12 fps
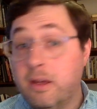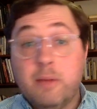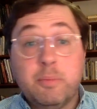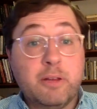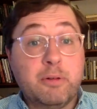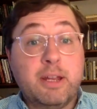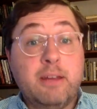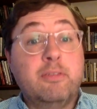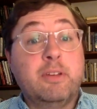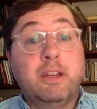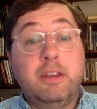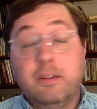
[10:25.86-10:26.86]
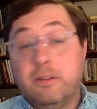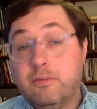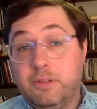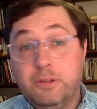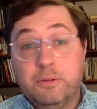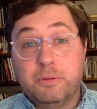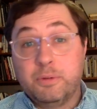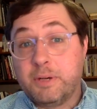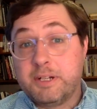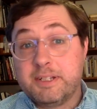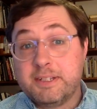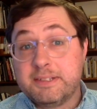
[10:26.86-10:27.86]
By the way, if any of you are
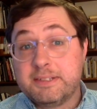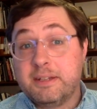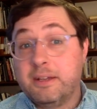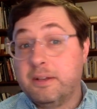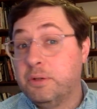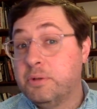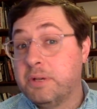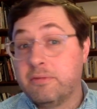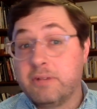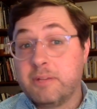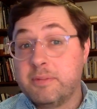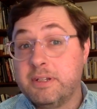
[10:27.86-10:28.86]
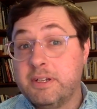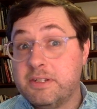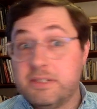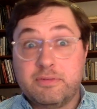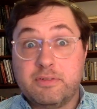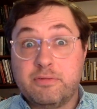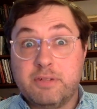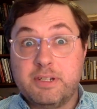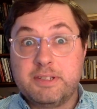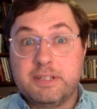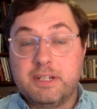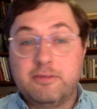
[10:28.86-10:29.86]
watching this and you have recommendations for
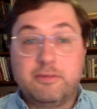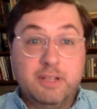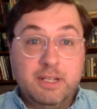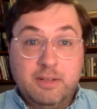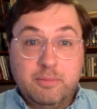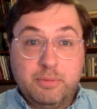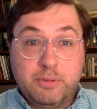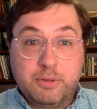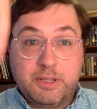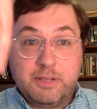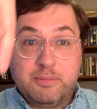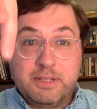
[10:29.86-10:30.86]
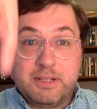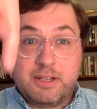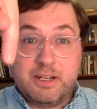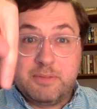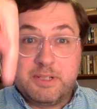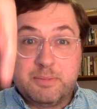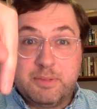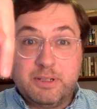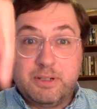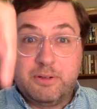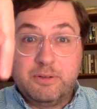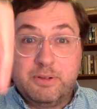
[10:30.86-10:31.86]
free stuff, put them in the comments
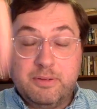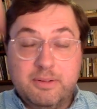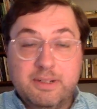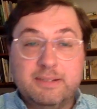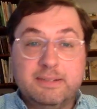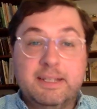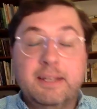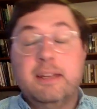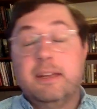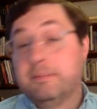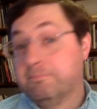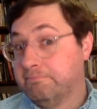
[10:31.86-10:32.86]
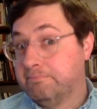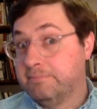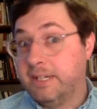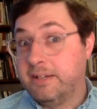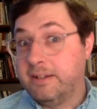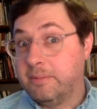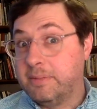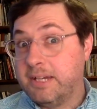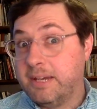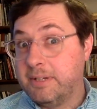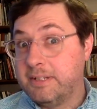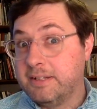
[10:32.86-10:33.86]
below and I'll be
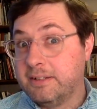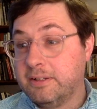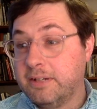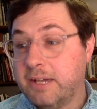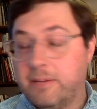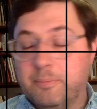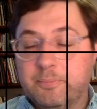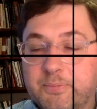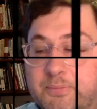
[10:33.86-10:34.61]
happy to take a look at them.